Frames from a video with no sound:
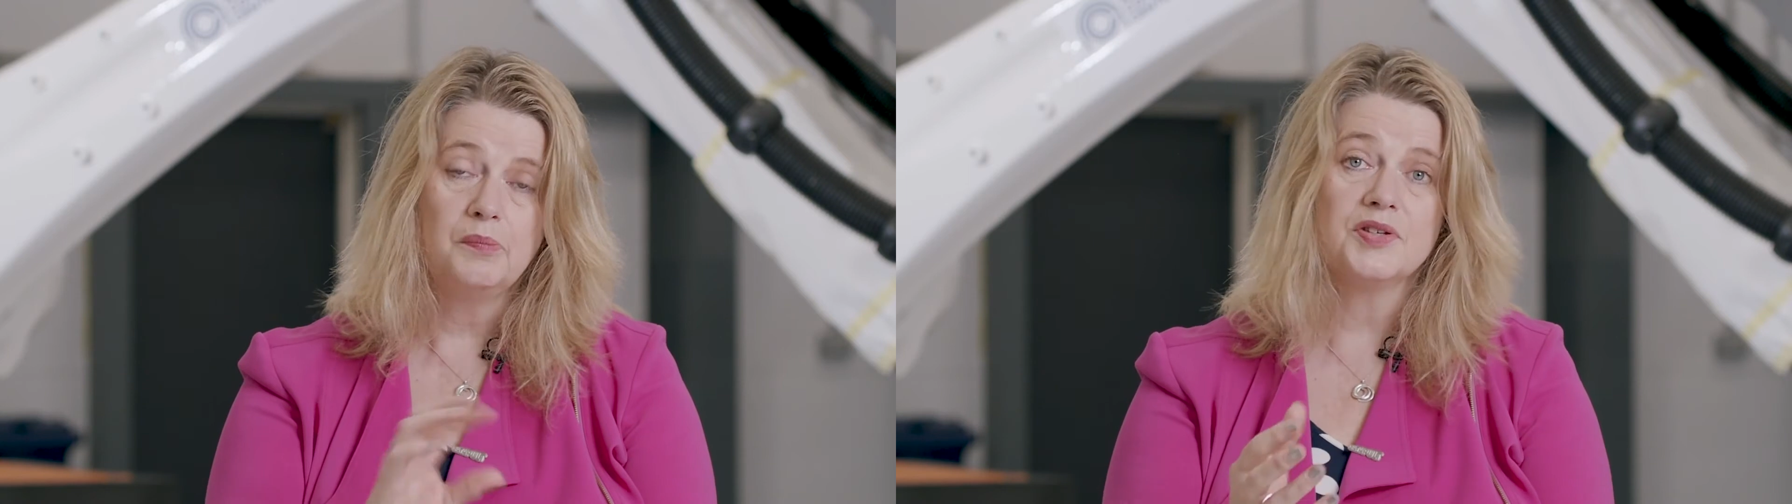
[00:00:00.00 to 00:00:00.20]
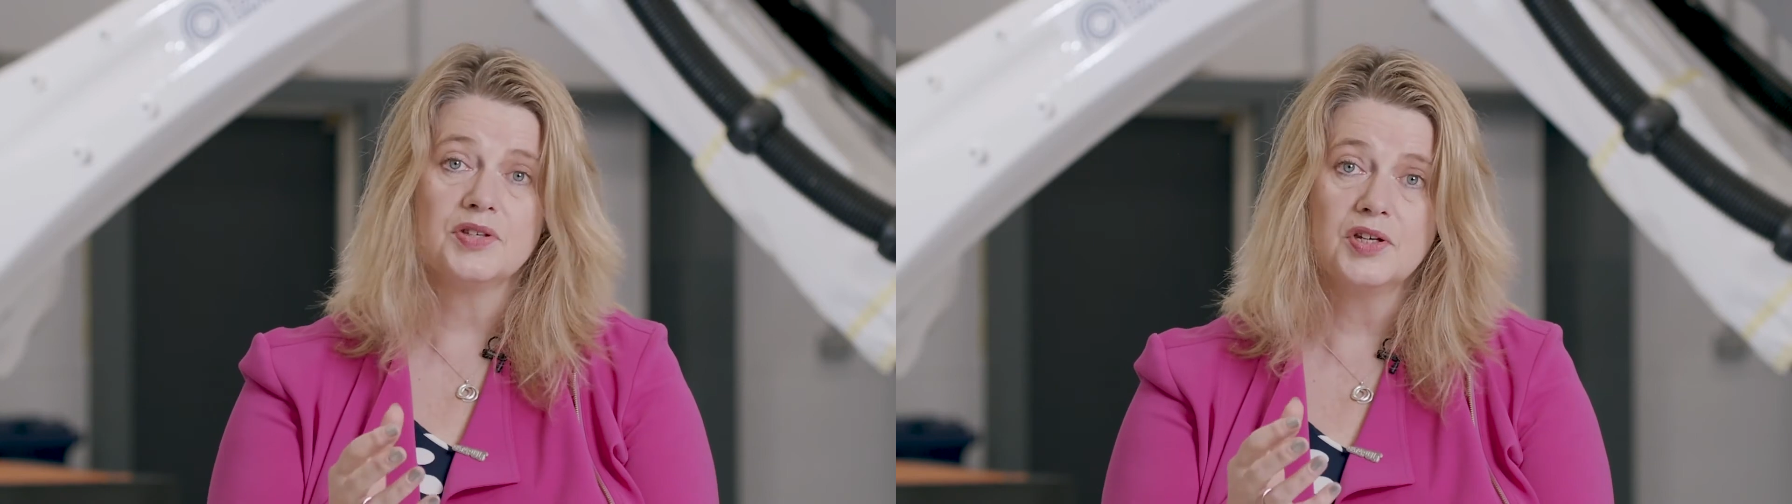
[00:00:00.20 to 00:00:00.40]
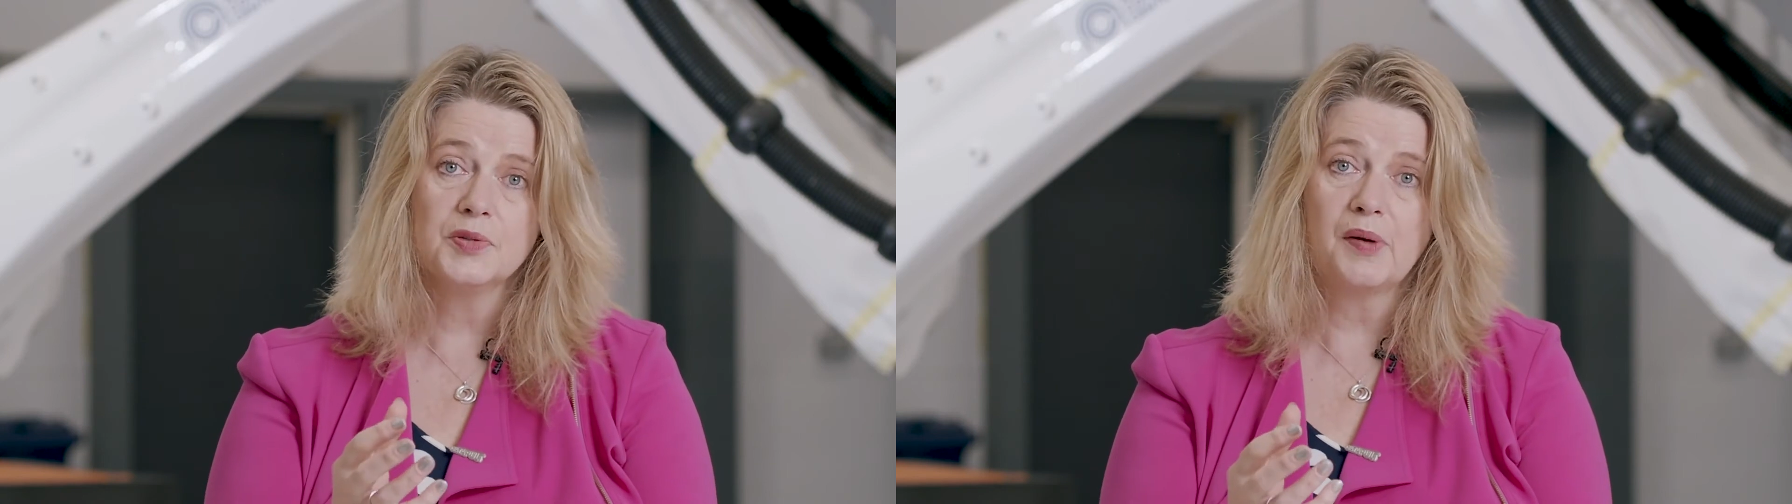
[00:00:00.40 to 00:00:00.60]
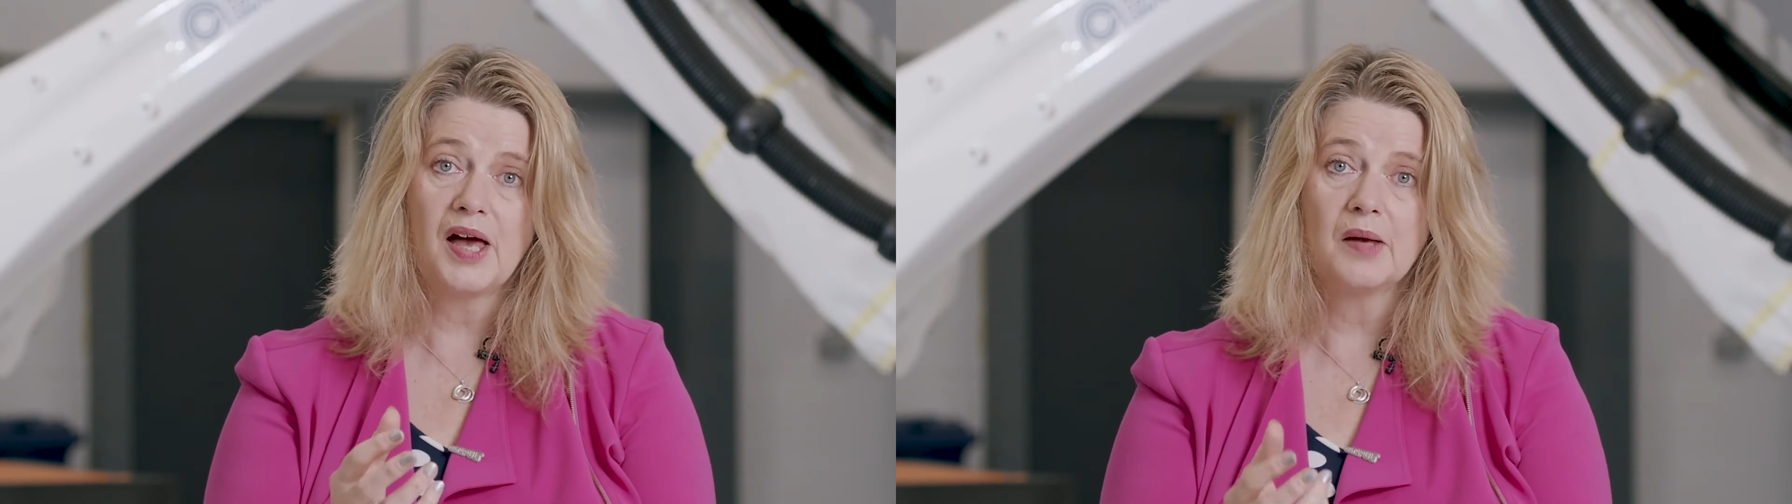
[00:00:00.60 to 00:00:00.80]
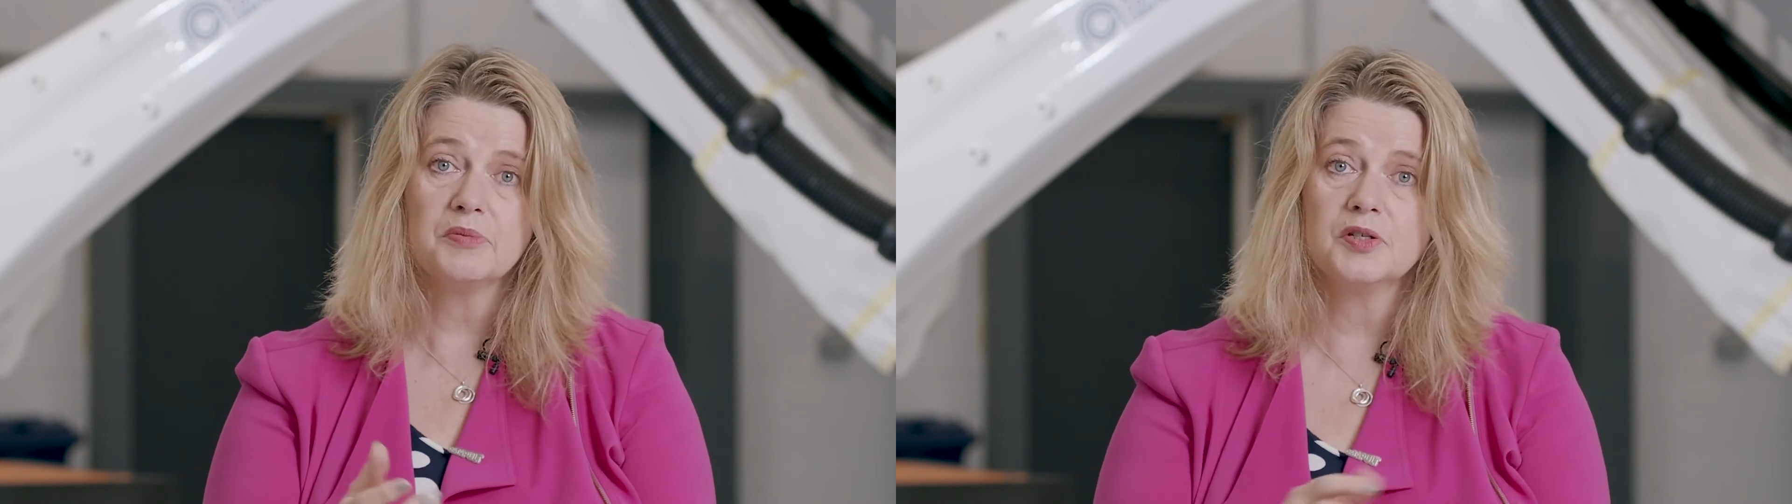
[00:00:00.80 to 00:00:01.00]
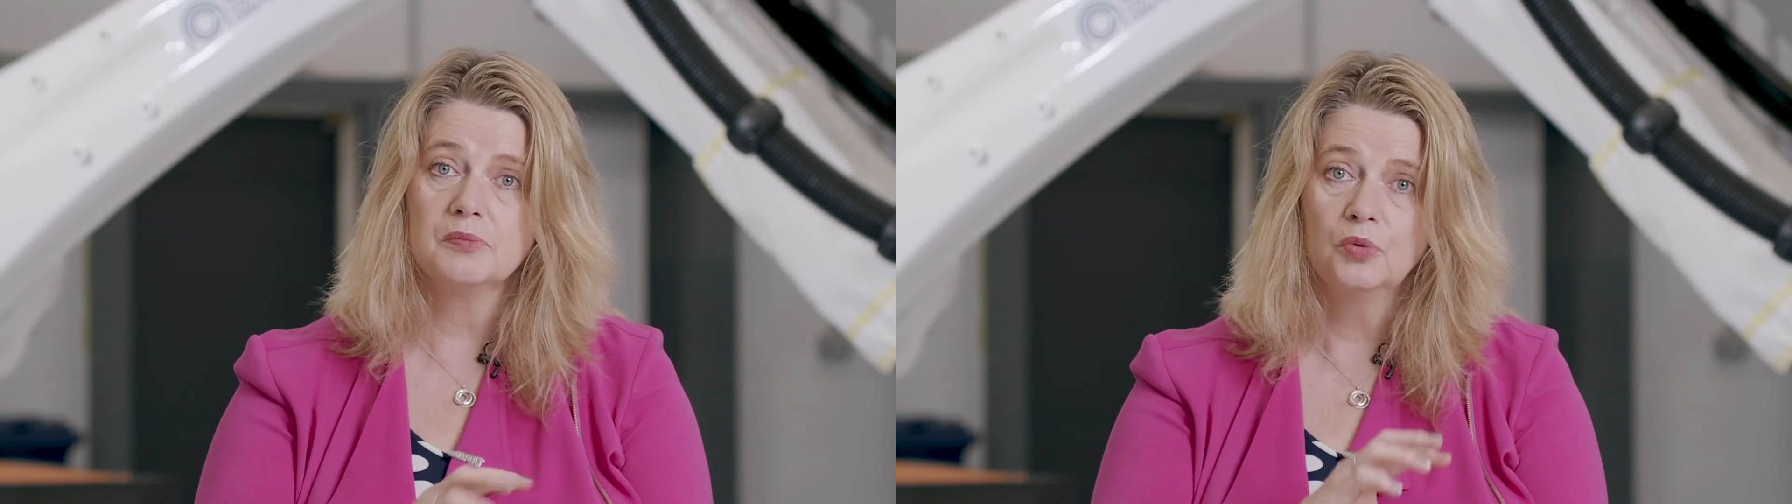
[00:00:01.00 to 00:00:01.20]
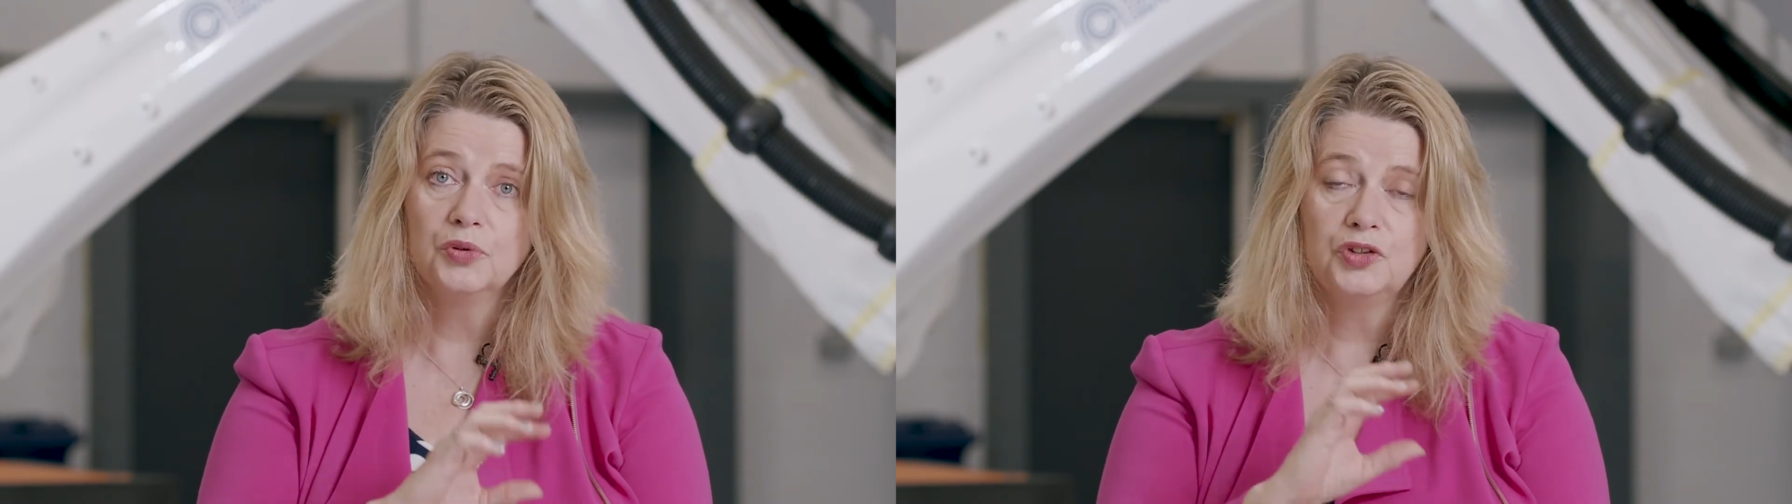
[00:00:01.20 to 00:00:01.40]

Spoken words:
business perhaps to more